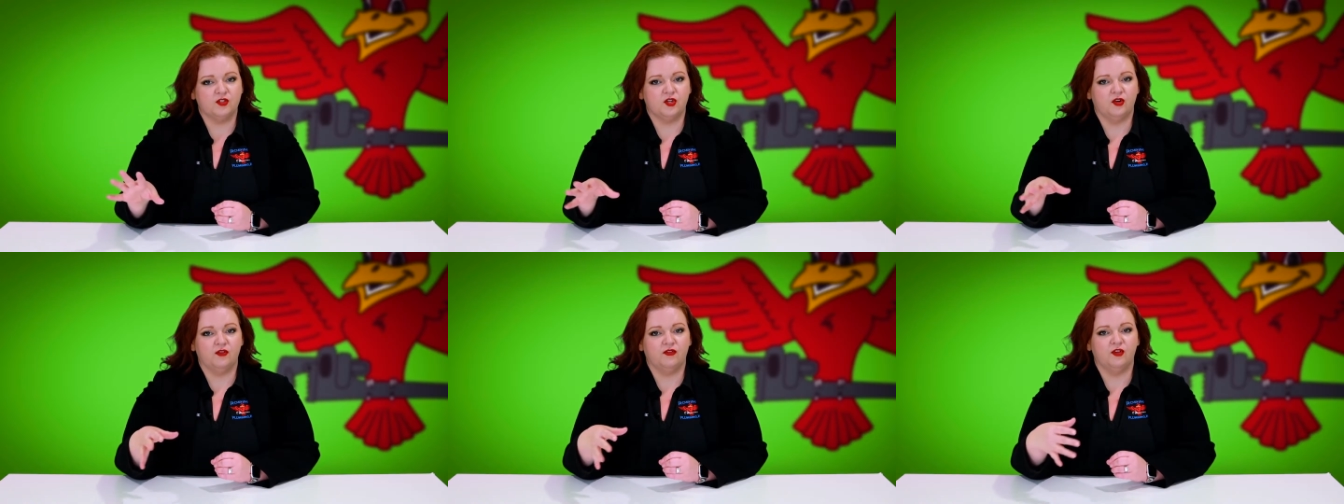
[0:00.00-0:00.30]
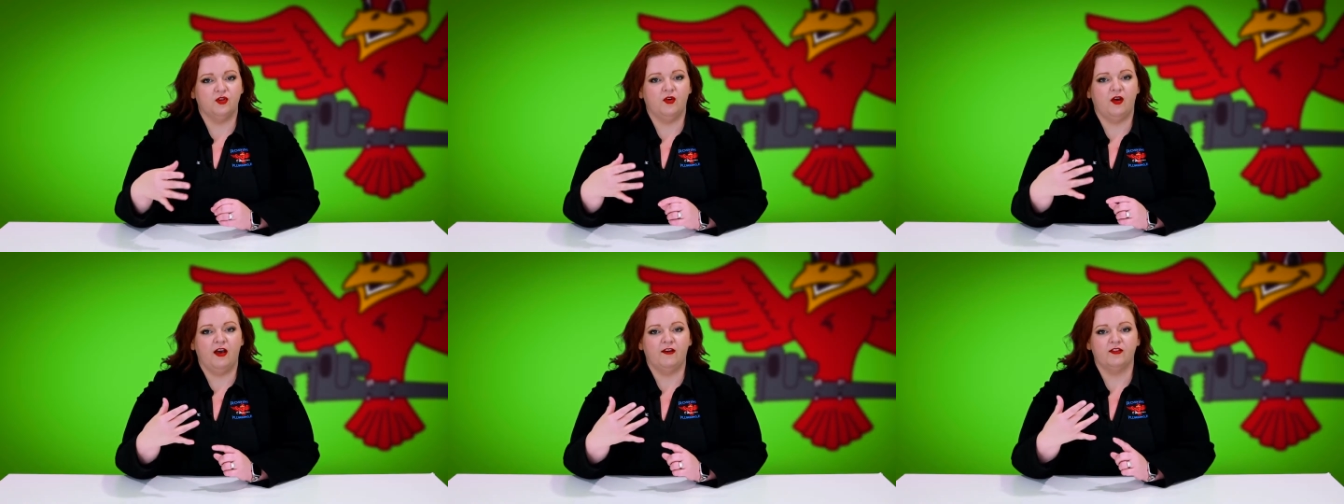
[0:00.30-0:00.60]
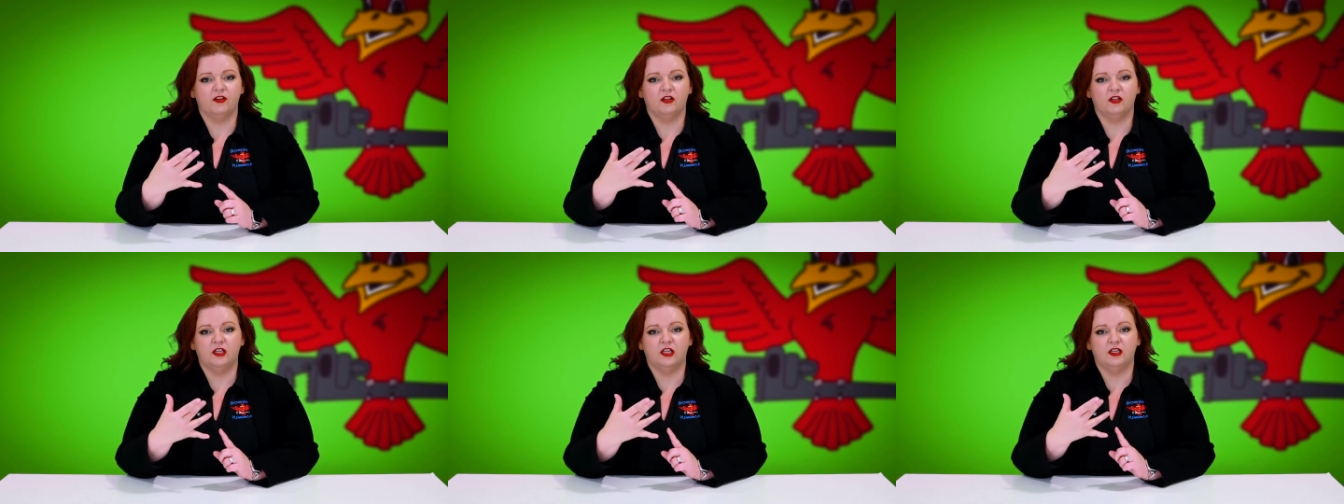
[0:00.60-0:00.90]
So if you
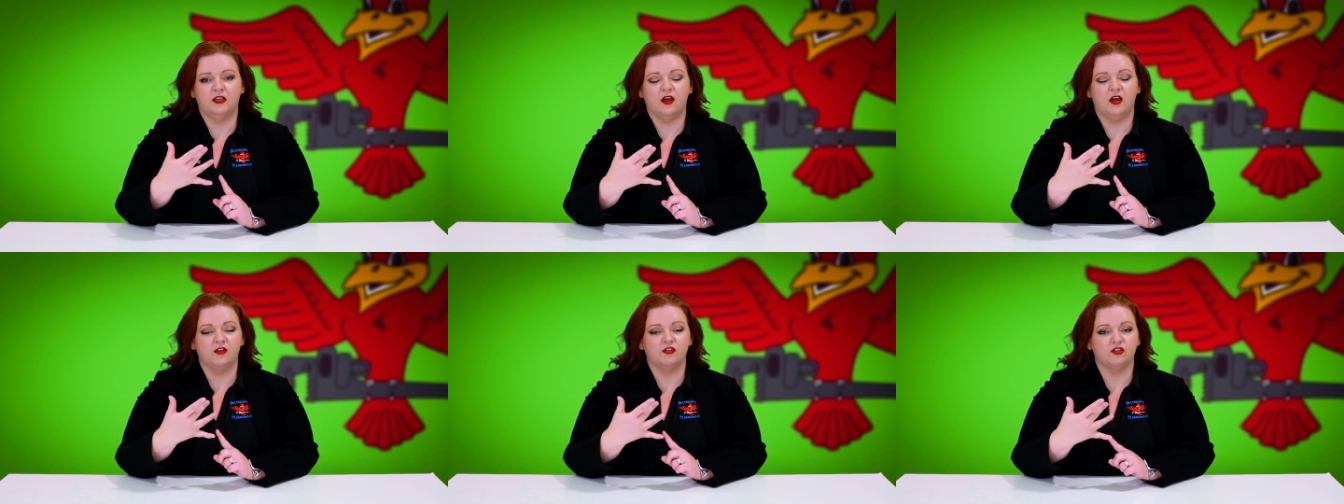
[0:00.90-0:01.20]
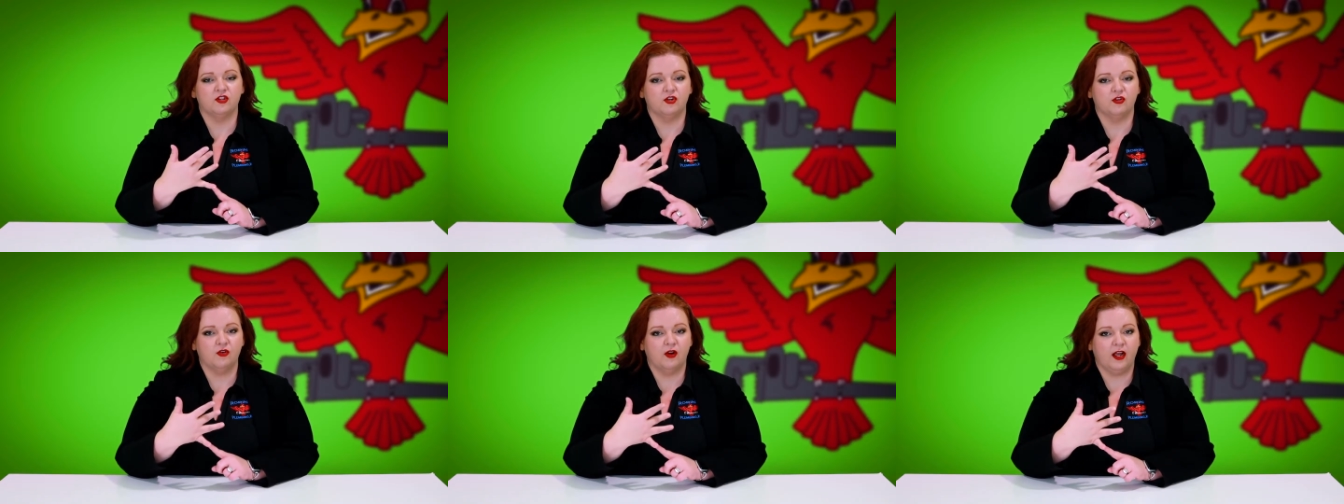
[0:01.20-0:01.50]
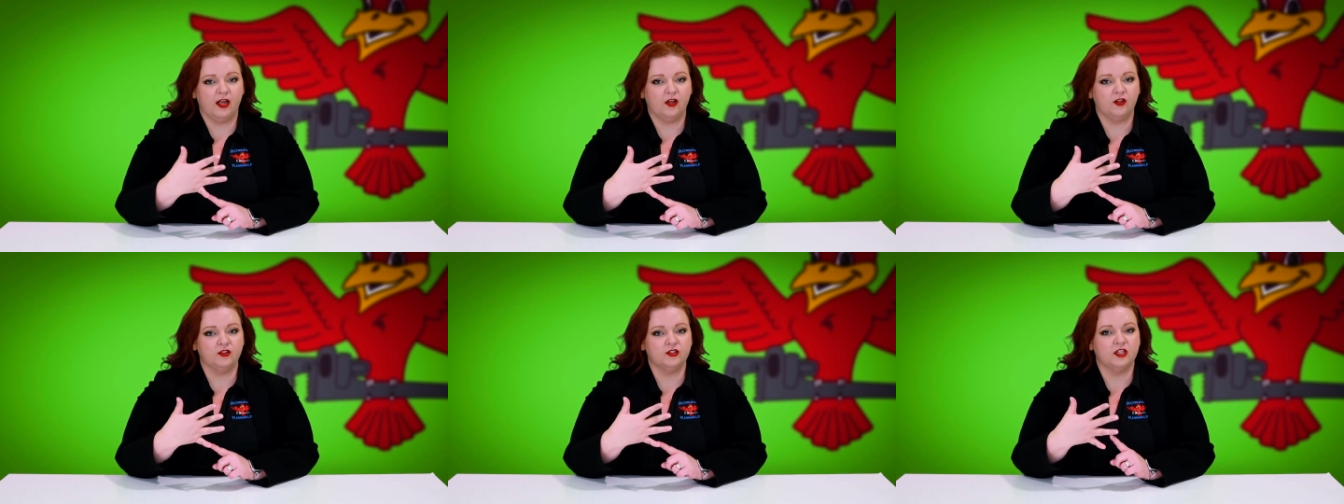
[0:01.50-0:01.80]
have a leak
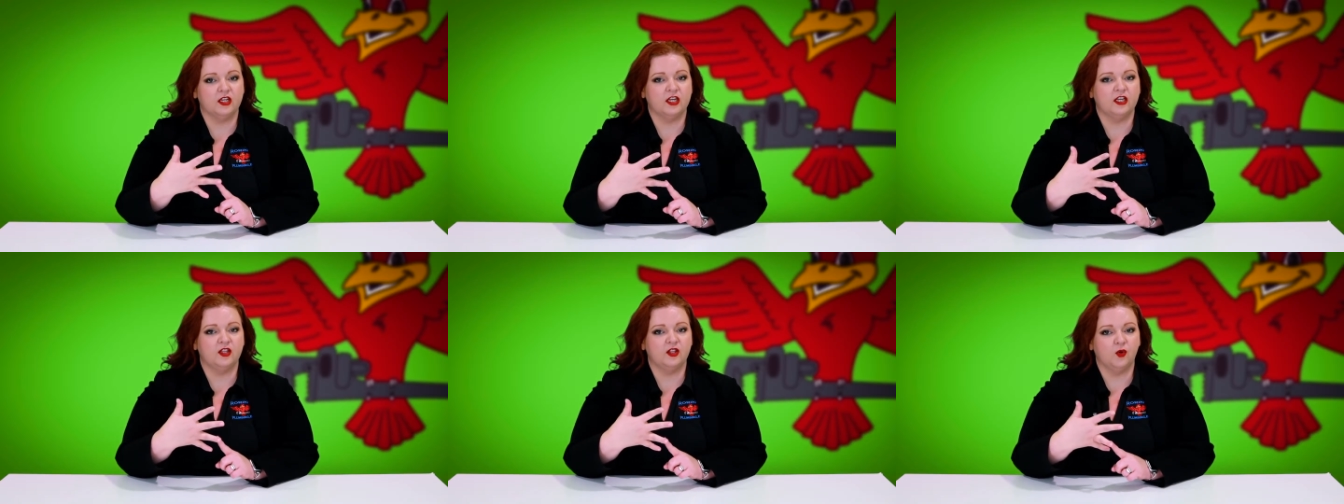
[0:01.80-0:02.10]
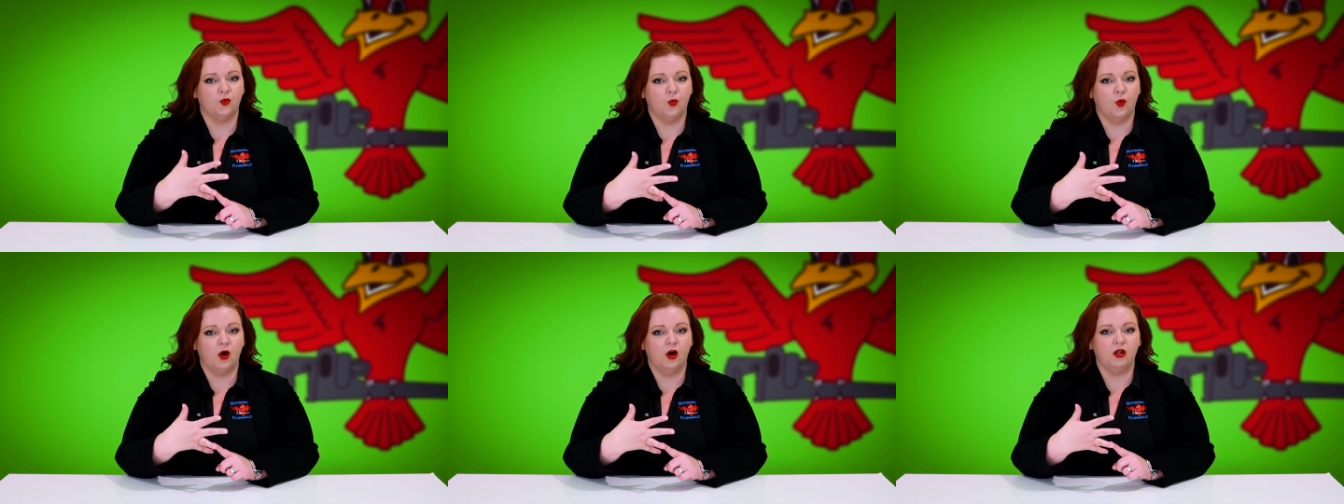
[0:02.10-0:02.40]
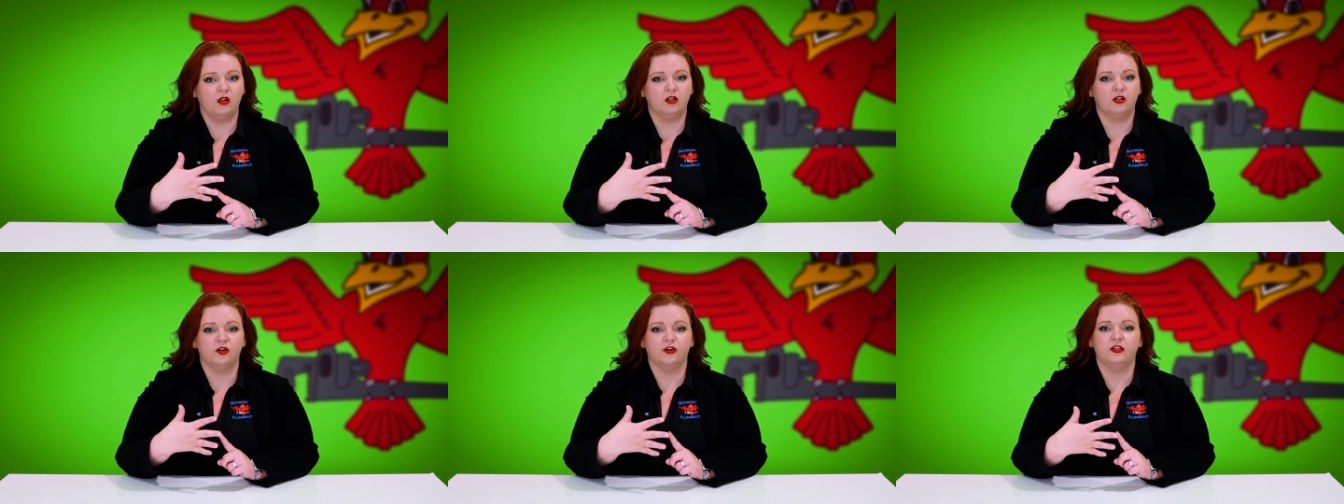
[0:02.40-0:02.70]
underground in the
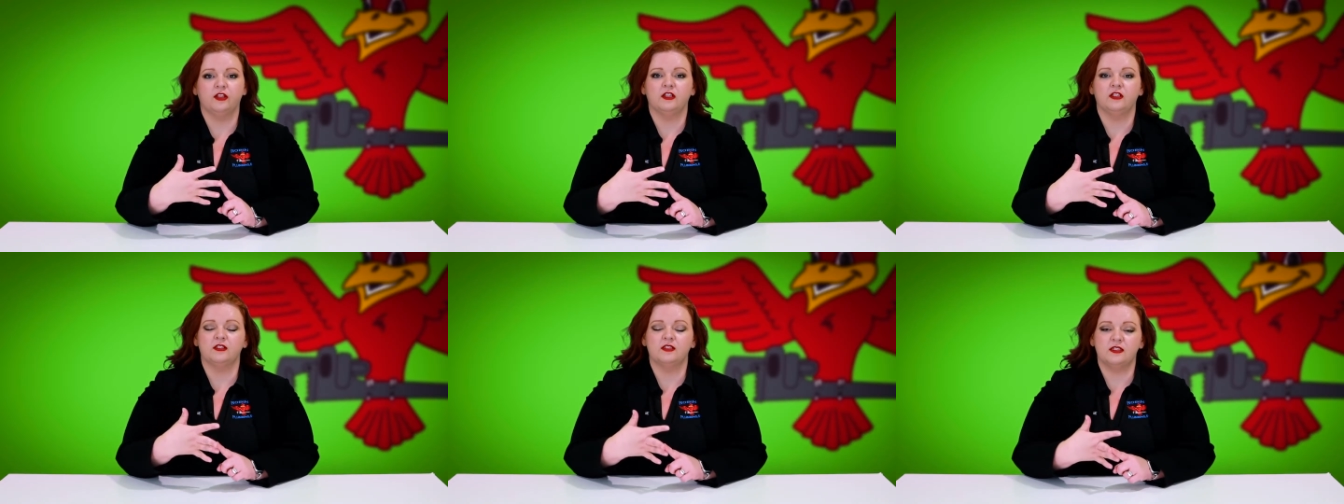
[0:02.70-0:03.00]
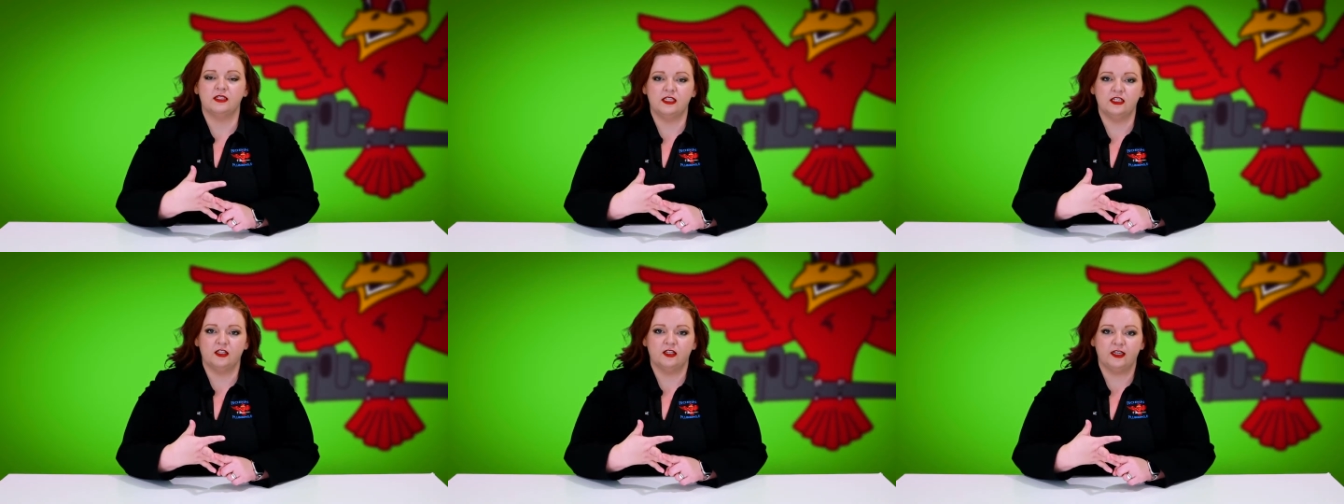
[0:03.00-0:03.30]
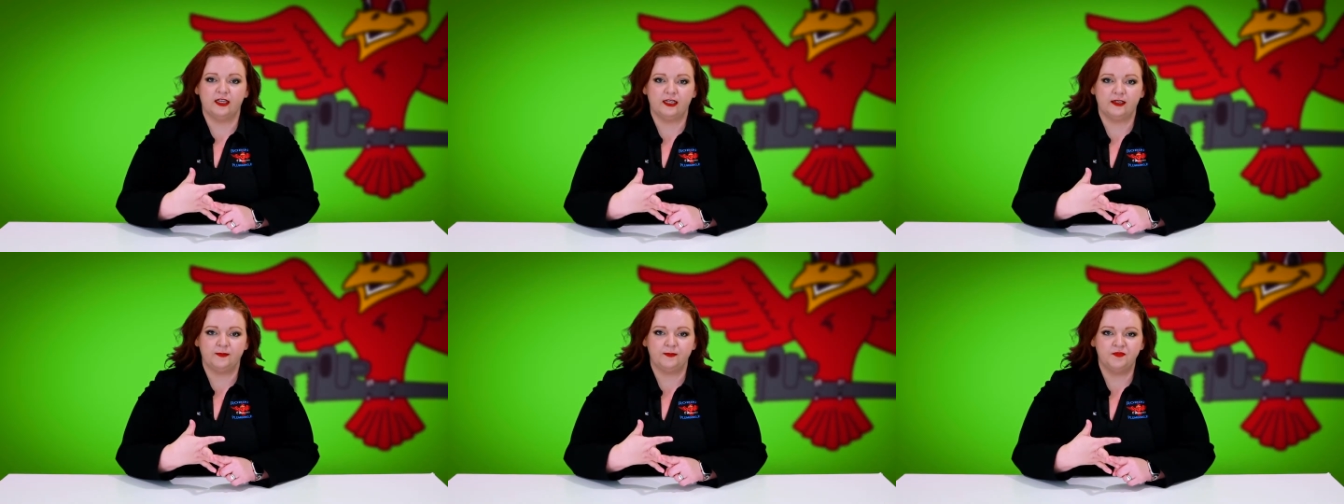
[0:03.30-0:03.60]
wall or in the
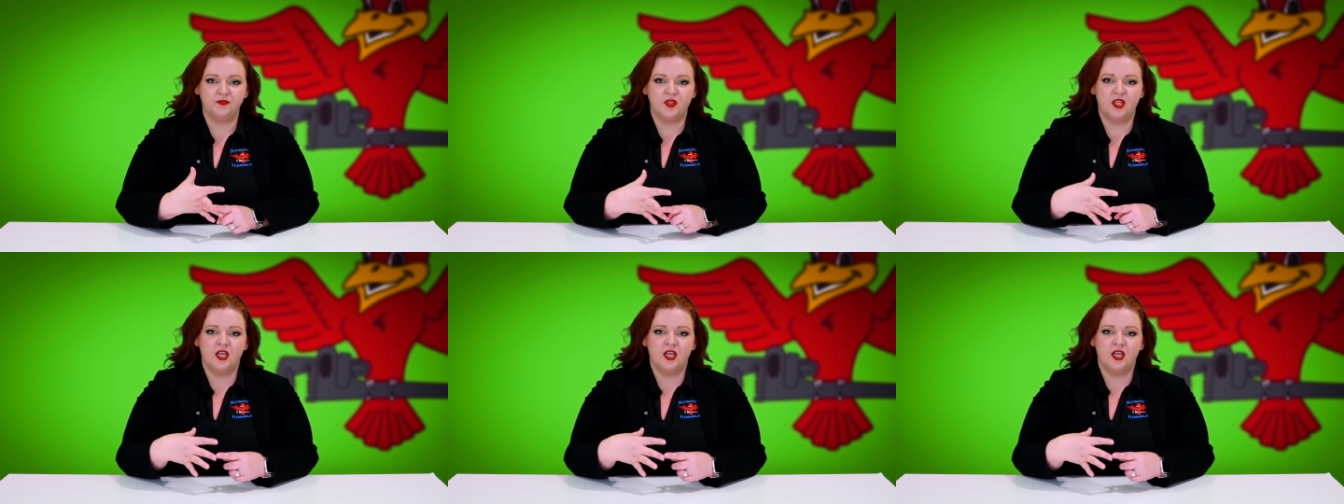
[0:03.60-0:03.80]
ceiling,